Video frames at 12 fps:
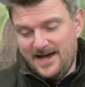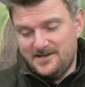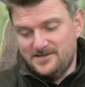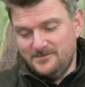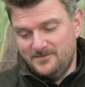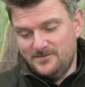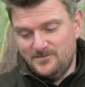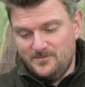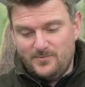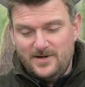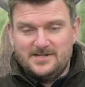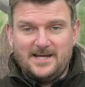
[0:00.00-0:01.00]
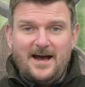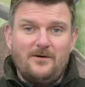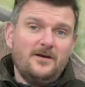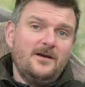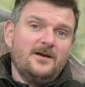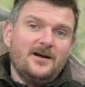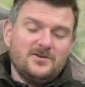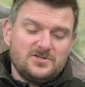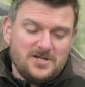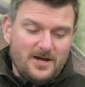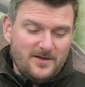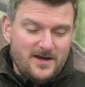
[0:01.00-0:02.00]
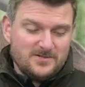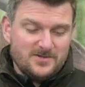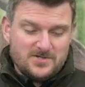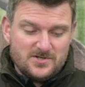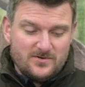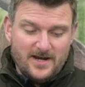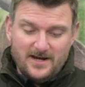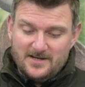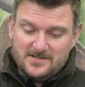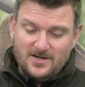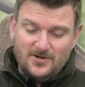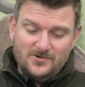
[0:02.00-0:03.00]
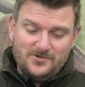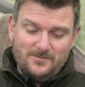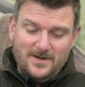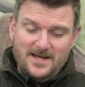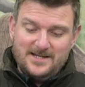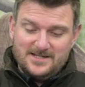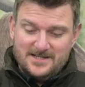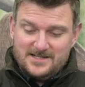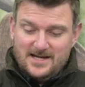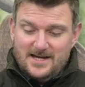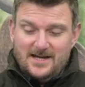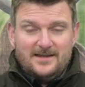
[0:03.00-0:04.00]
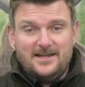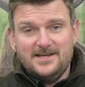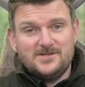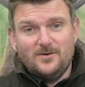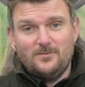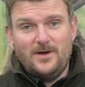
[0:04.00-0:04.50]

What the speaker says: X printout. I'll show those on screen, because at 100 metres, these all